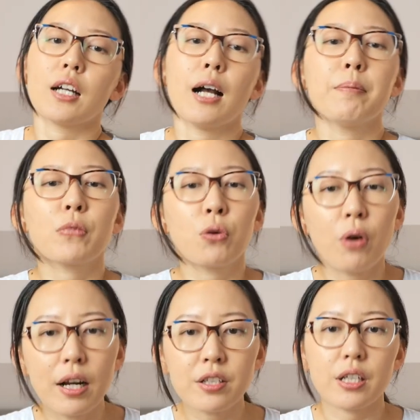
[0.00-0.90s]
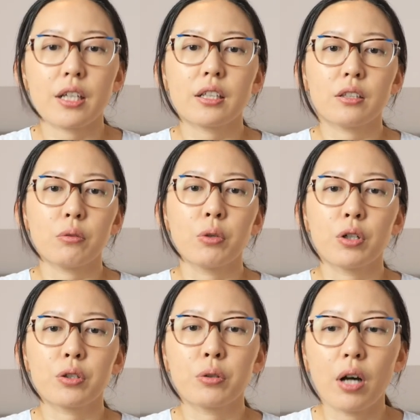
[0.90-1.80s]
come crashing
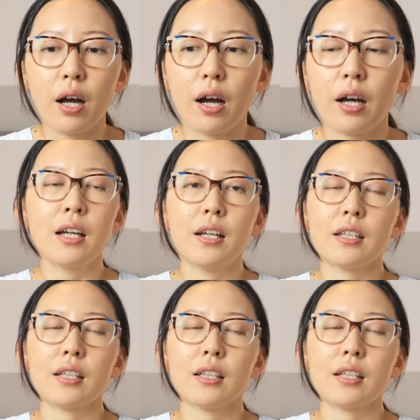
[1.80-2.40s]
where you are.